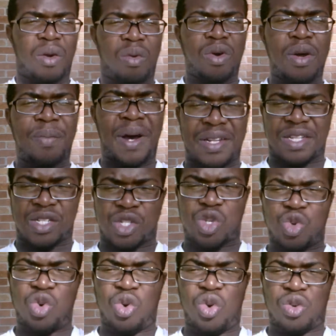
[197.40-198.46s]
what about the
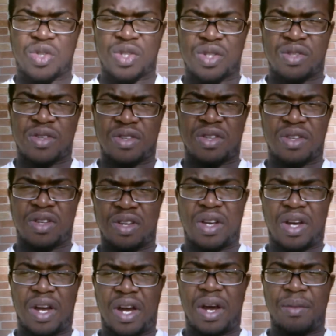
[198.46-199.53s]
schools?
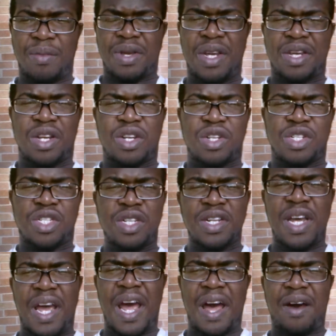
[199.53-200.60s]
I mean, shouldn't
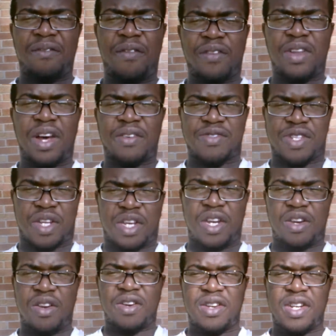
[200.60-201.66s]
they have enough
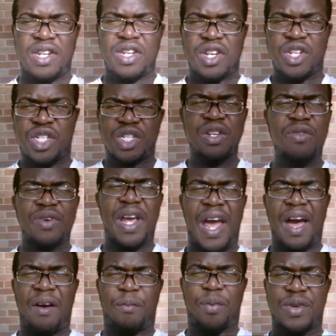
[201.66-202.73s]
security? Shouldn't we
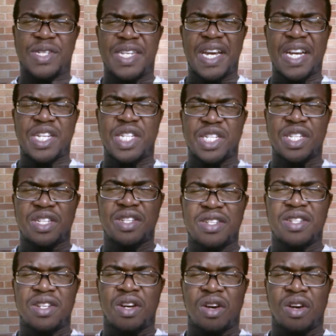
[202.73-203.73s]
have protection?